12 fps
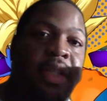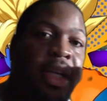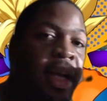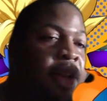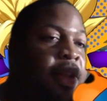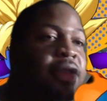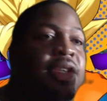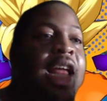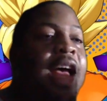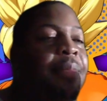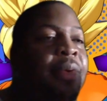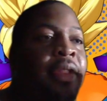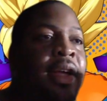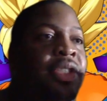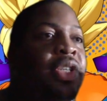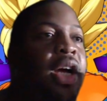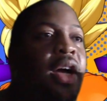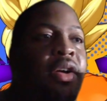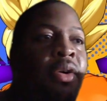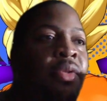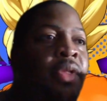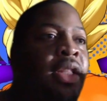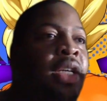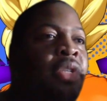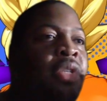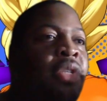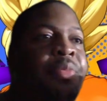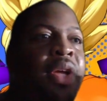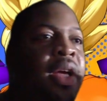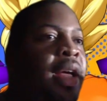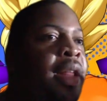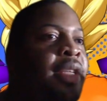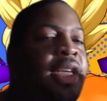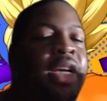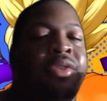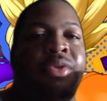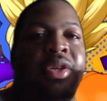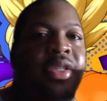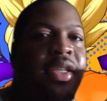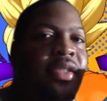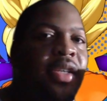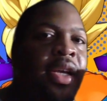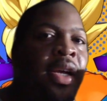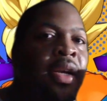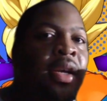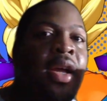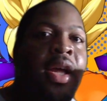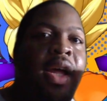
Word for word: Again, there's Nappa, there's Jocko, there's Ribian, there's Android sixteen,